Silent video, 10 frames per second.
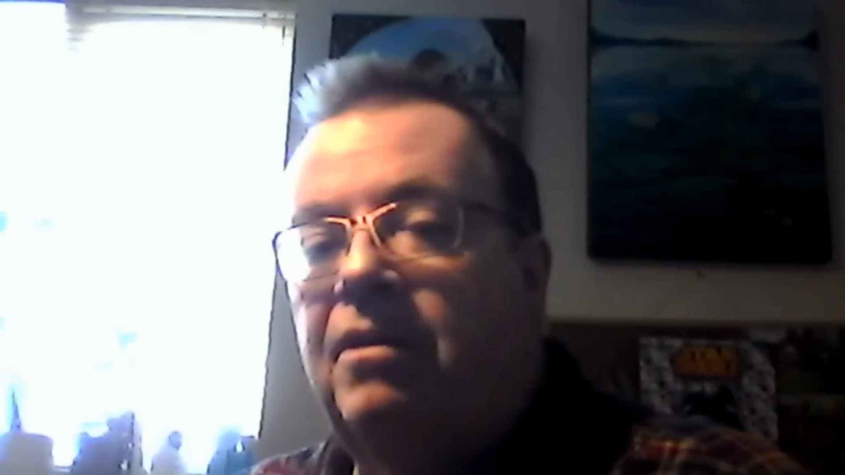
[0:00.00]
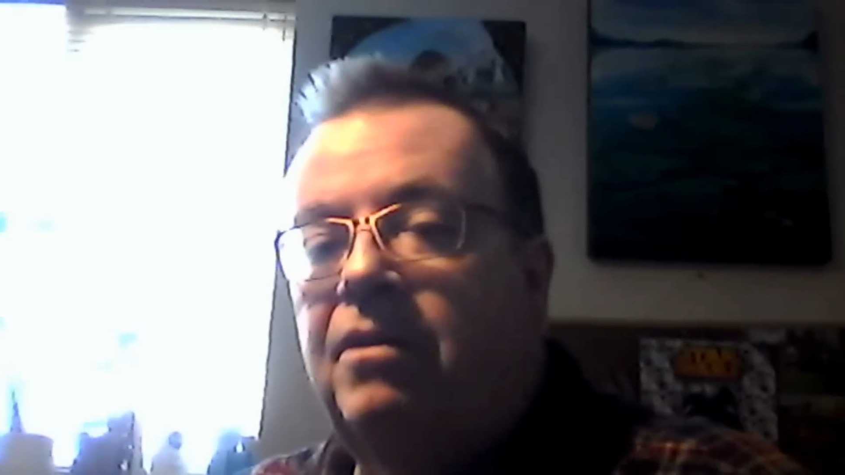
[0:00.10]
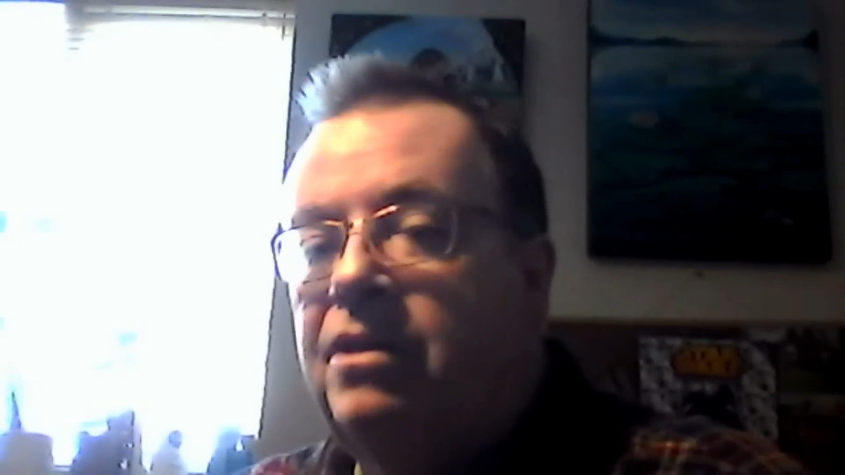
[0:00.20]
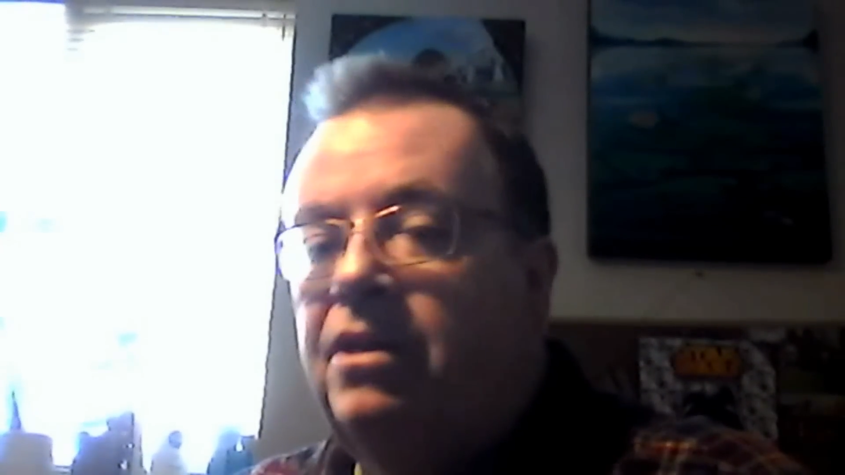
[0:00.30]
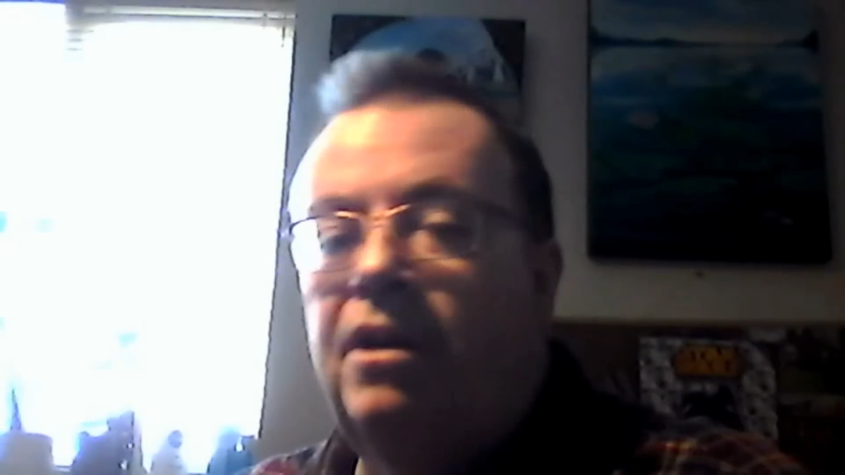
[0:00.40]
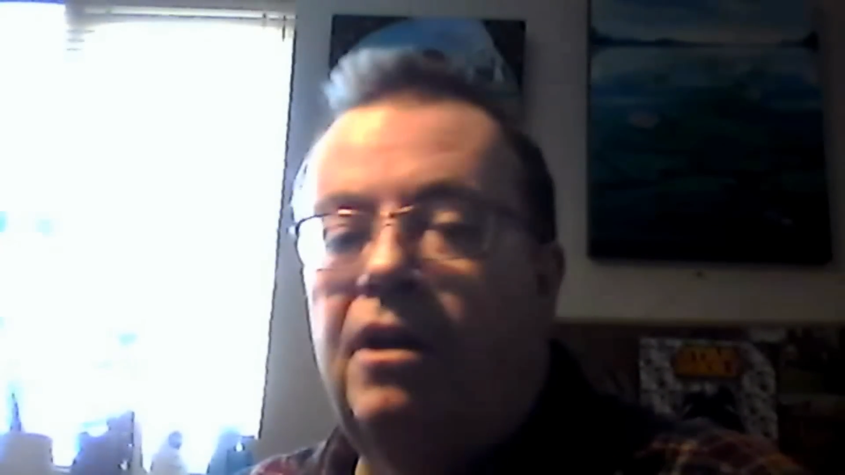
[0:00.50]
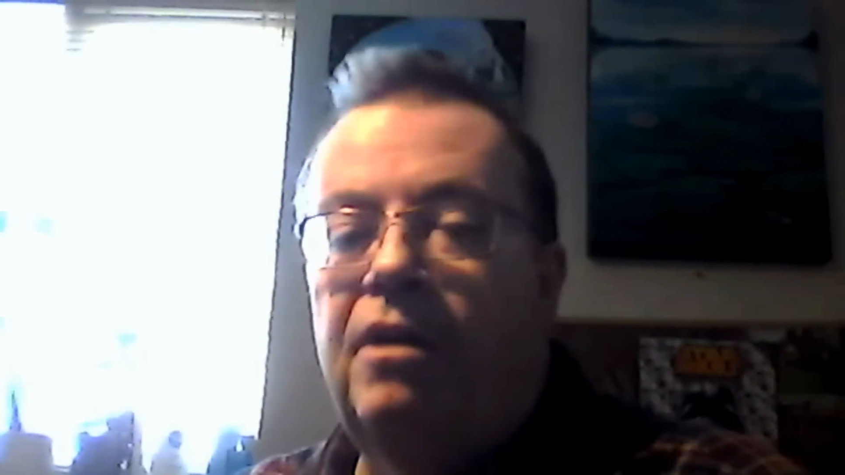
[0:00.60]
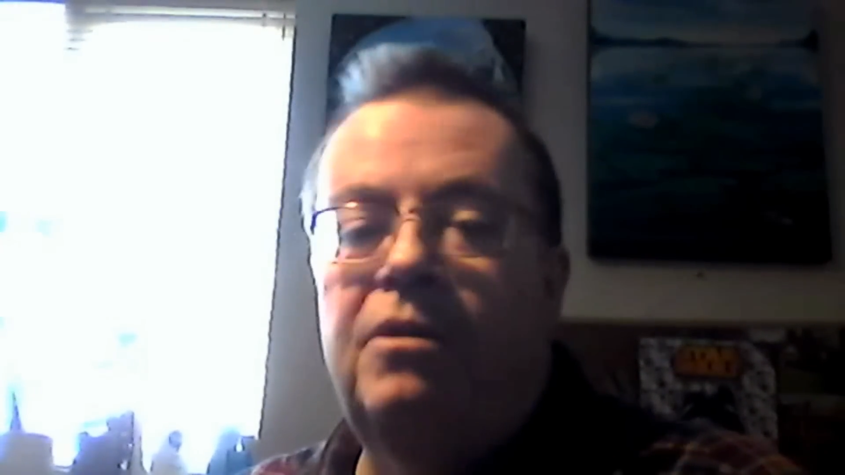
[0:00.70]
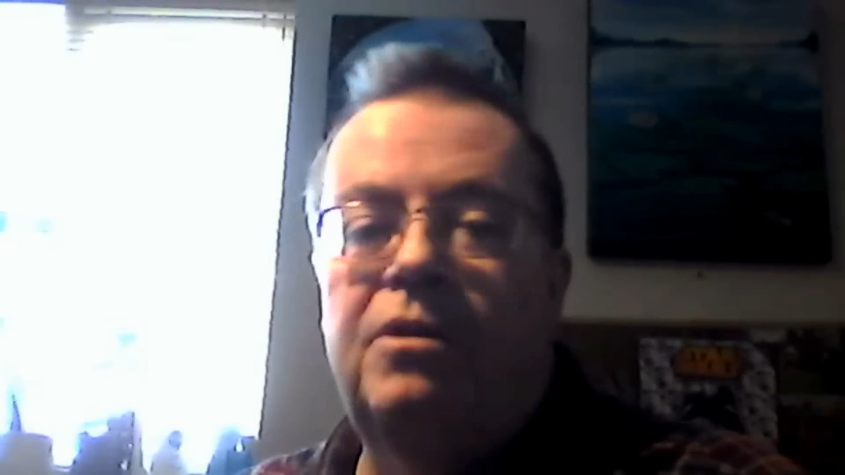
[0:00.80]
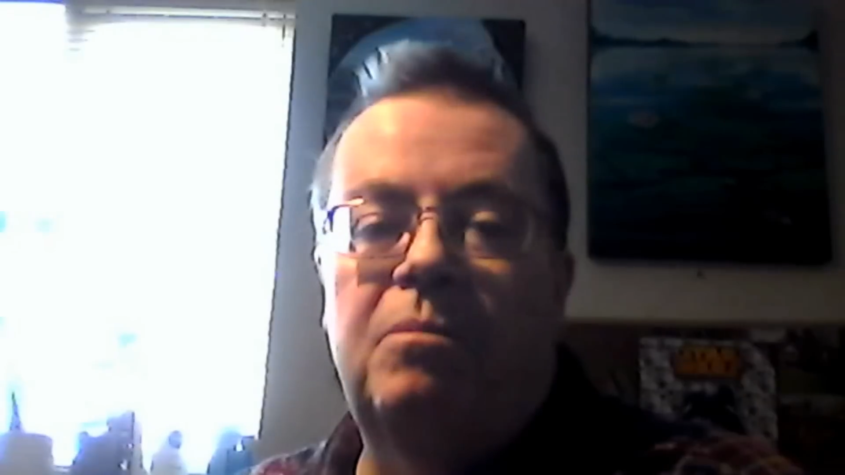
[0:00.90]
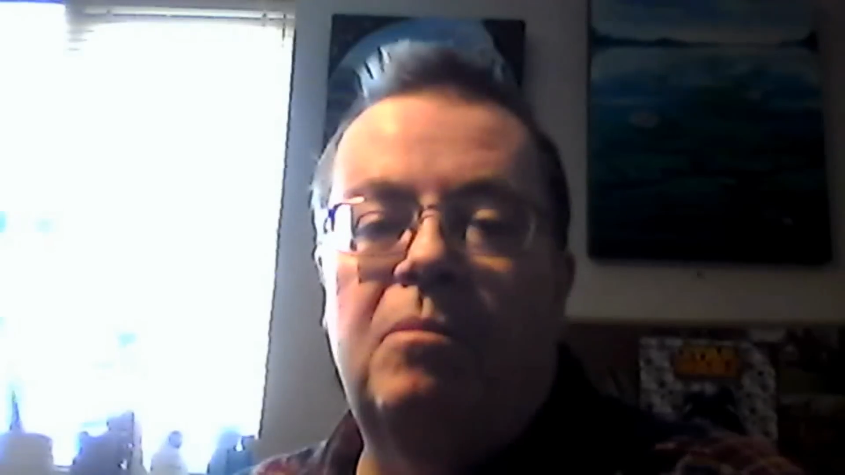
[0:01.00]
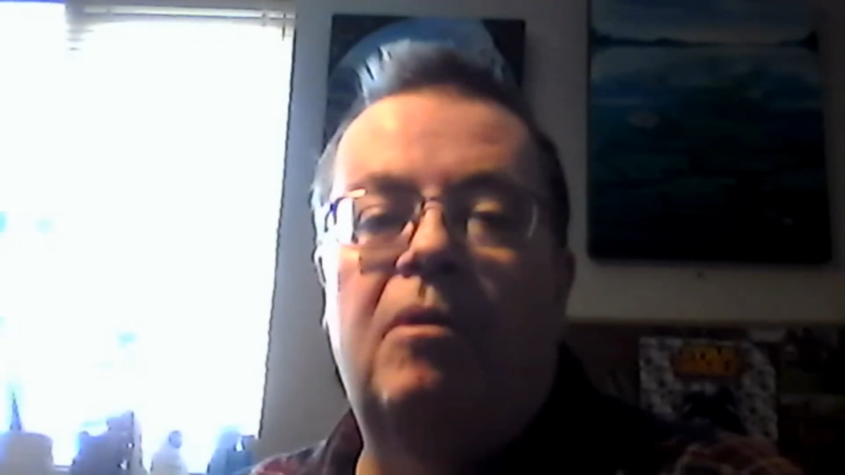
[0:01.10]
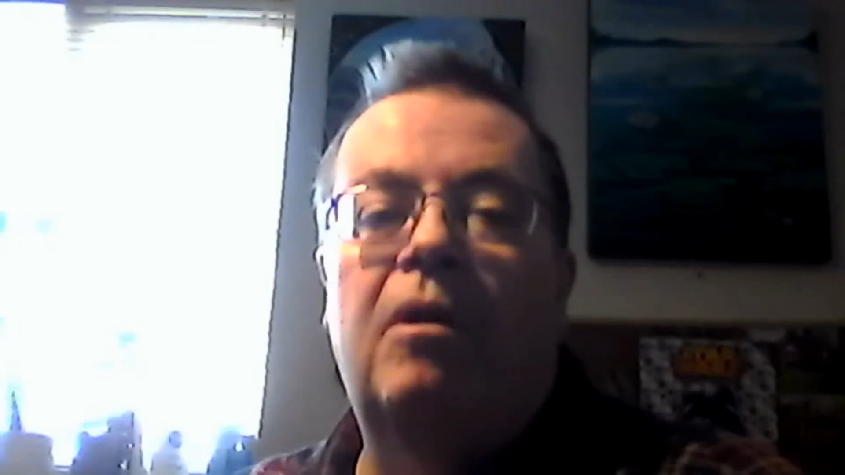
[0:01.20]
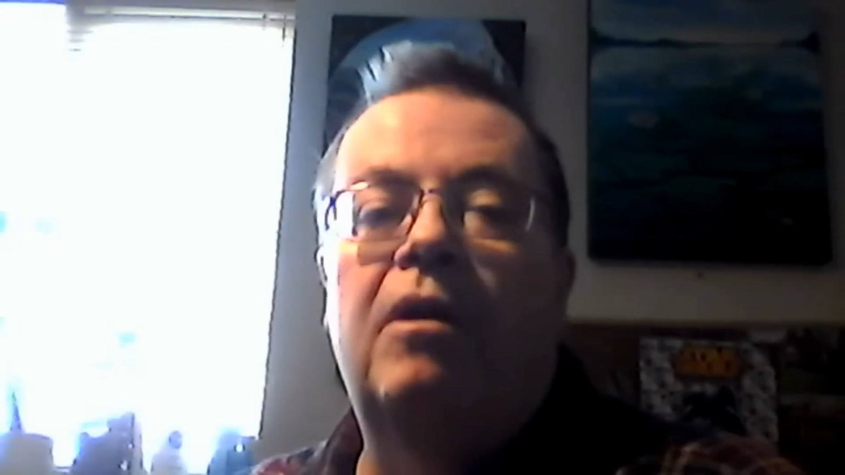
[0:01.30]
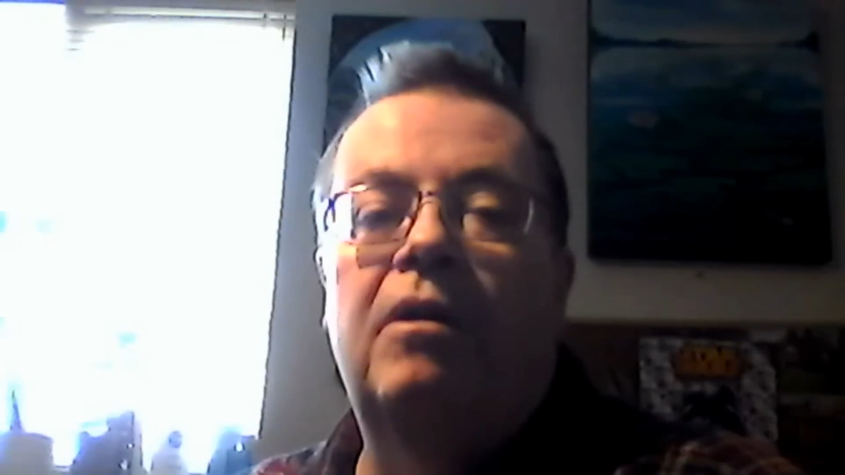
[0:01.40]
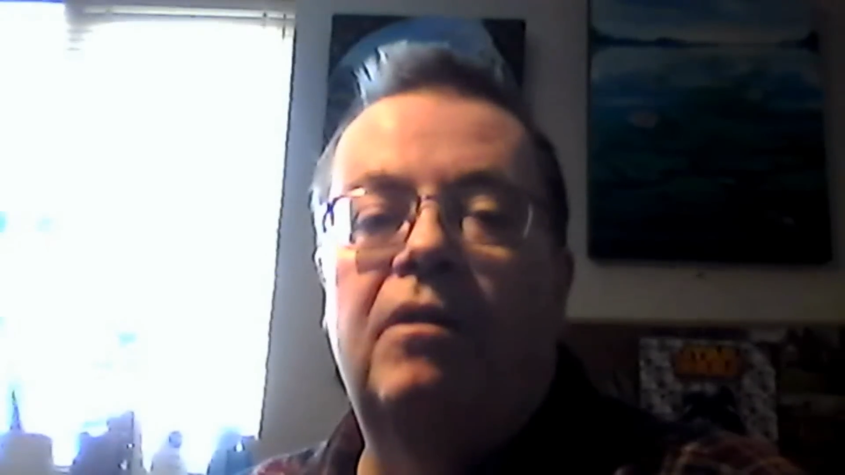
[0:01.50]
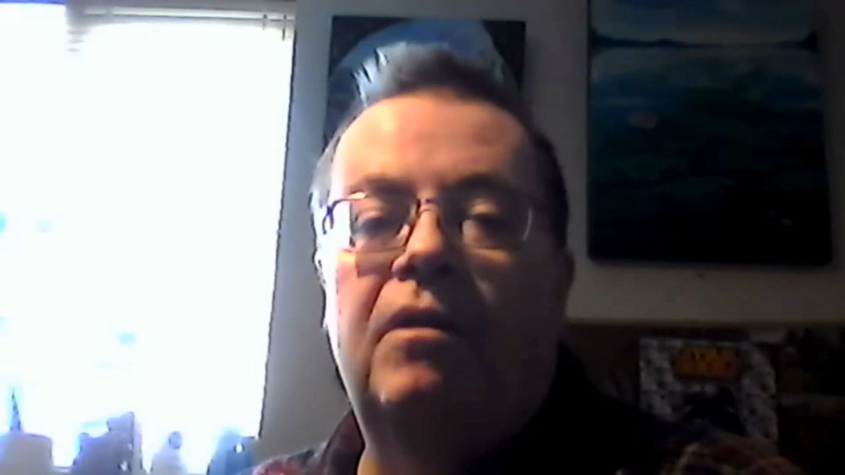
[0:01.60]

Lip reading: there is no tomorrow,